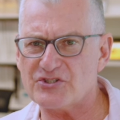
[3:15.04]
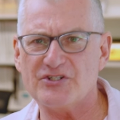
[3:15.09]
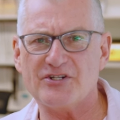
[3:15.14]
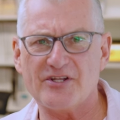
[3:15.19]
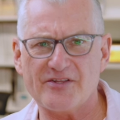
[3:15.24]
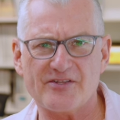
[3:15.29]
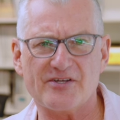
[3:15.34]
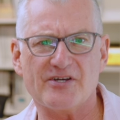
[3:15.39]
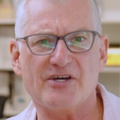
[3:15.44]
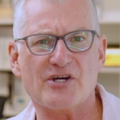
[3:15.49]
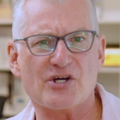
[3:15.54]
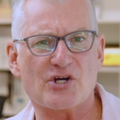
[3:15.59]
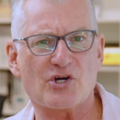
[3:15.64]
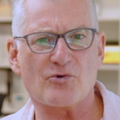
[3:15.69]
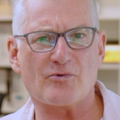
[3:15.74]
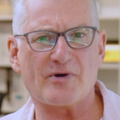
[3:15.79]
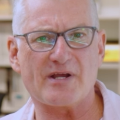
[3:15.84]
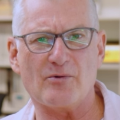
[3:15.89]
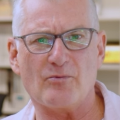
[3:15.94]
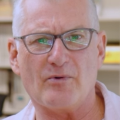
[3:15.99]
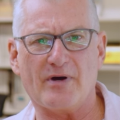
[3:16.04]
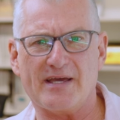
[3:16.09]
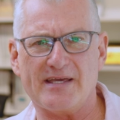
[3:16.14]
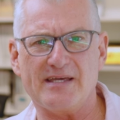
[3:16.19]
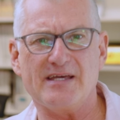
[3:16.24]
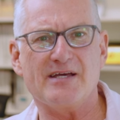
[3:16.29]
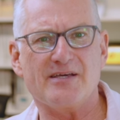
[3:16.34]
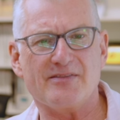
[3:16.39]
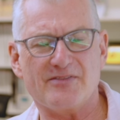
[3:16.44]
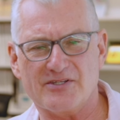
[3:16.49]
another great
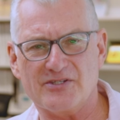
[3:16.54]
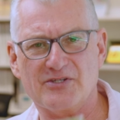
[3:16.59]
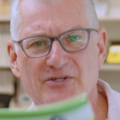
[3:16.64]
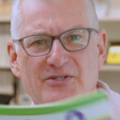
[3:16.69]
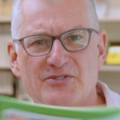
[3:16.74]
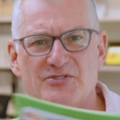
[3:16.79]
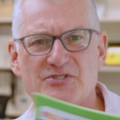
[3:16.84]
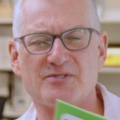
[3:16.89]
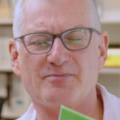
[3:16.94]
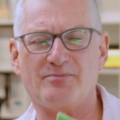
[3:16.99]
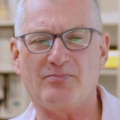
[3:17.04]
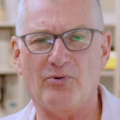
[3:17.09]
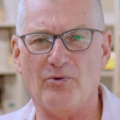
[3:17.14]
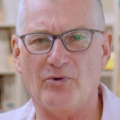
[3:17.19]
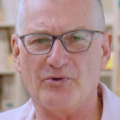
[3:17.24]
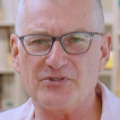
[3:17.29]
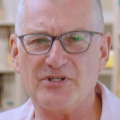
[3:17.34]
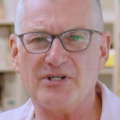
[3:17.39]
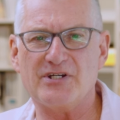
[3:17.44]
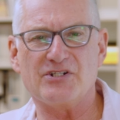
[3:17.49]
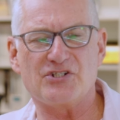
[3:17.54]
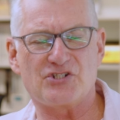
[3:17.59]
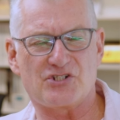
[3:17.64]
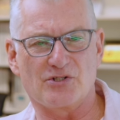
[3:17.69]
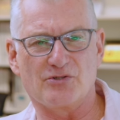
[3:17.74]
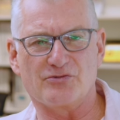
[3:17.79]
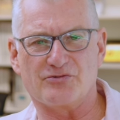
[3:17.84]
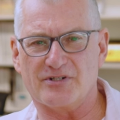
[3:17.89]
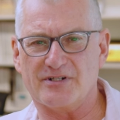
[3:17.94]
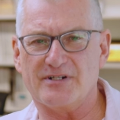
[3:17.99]
way that you can support
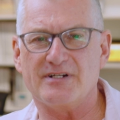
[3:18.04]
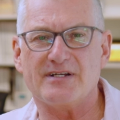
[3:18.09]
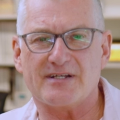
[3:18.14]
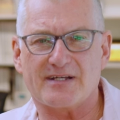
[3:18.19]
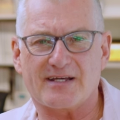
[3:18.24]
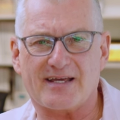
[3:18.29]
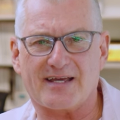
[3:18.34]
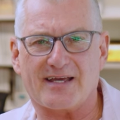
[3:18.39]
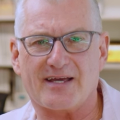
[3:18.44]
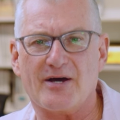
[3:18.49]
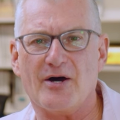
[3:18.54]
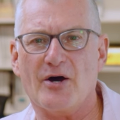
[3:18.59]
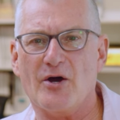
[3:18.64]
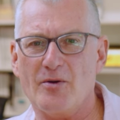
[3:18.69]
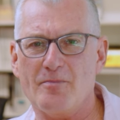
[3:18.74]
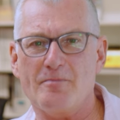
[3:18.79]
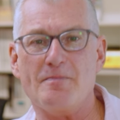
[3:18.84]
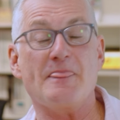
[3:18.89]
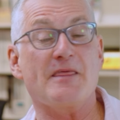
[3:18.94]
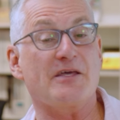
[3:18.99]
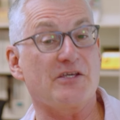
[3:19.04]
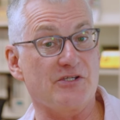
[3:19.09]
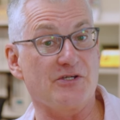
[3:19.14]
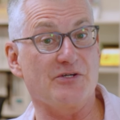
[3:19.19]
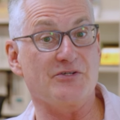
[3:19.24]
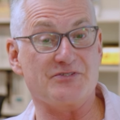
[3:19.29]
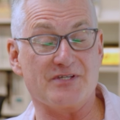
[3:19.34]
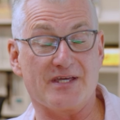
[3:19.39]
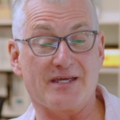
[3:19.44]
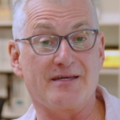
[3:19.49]
children at home
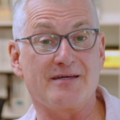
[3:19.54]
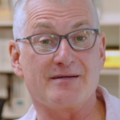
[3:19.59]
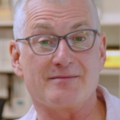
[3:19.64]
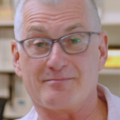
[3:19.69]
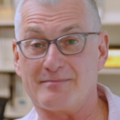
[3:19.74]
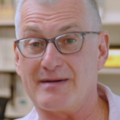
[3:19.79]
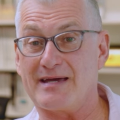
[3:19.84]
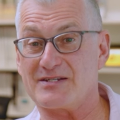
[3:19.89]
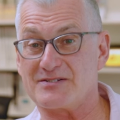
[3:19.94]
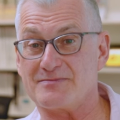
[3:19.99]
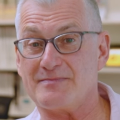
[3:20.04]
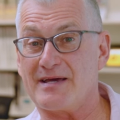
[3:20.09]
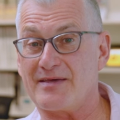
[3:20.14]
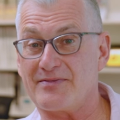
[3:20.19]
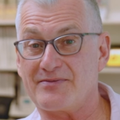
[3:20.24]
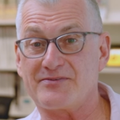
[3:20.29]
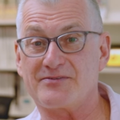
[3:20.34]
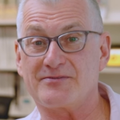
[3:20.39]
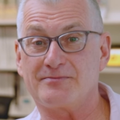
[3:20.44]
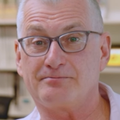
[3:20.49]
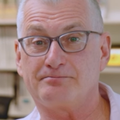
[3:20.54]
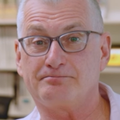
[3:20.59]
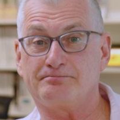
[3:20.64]
using Max Maths.